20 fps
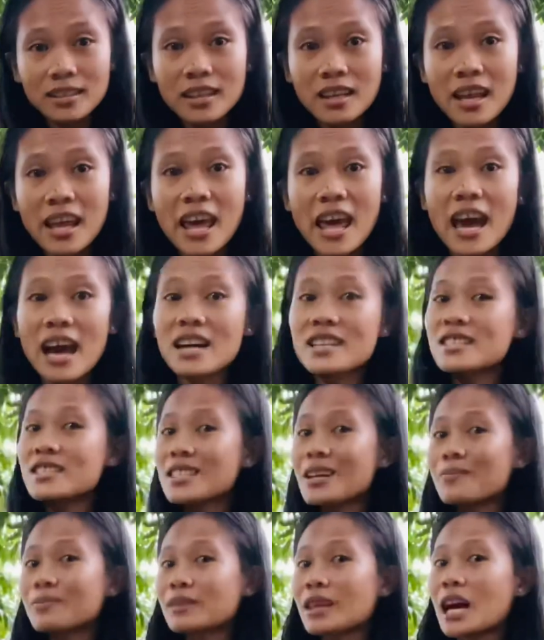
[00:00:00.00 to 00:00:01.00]
and
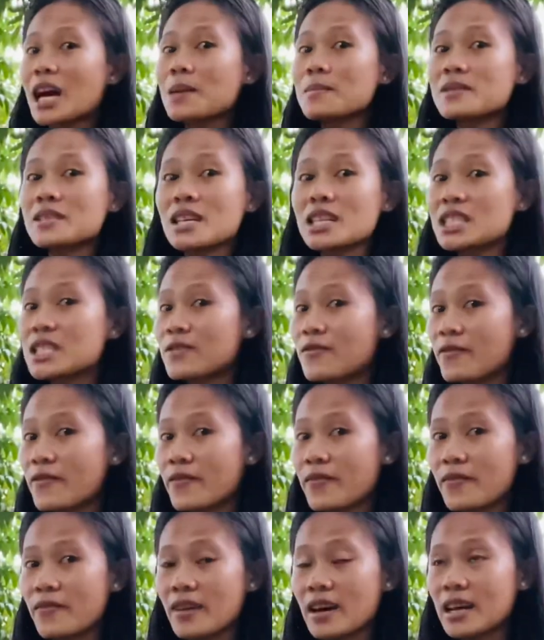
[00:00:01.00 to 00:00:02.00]
sometimes
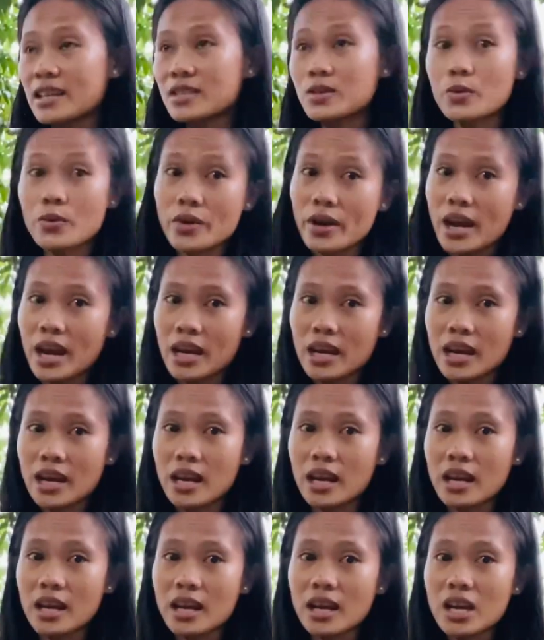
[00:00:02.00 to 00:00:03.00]
it's rainy.
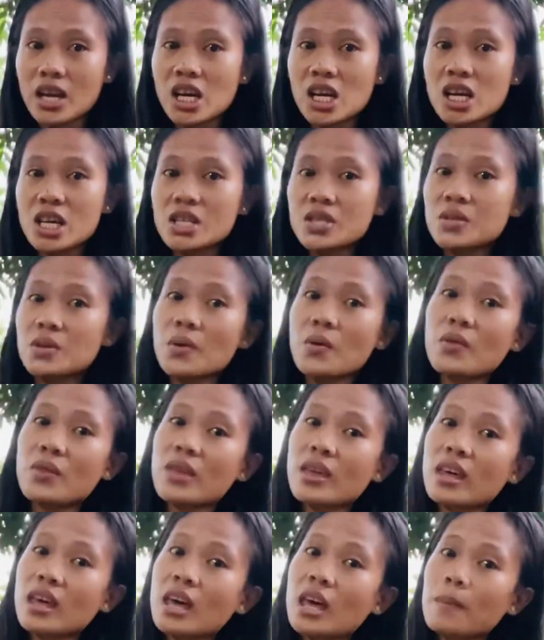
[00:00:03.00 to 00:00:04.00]
So they
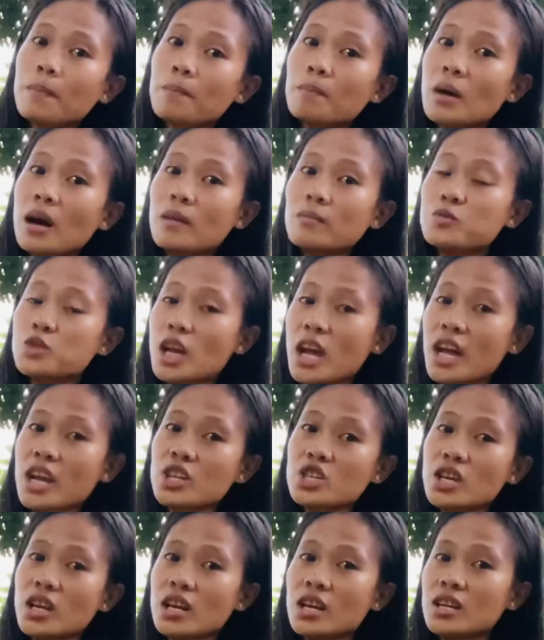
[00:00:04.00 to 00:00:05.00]
keep
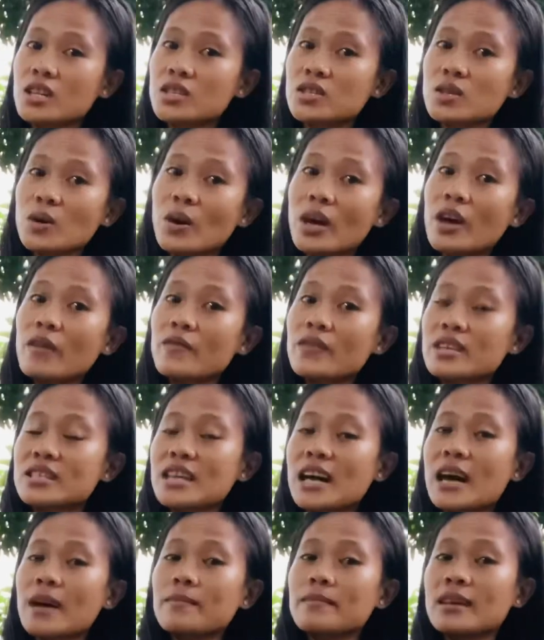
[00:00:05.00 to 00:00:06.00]
changing. So every
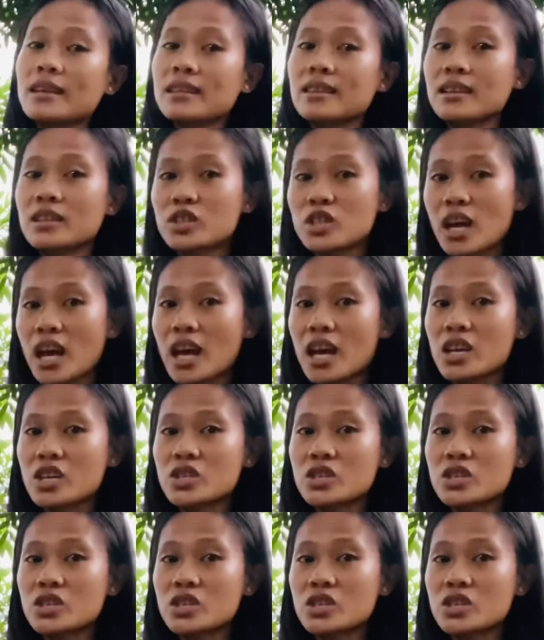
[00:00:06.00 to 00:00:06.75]
time that they change,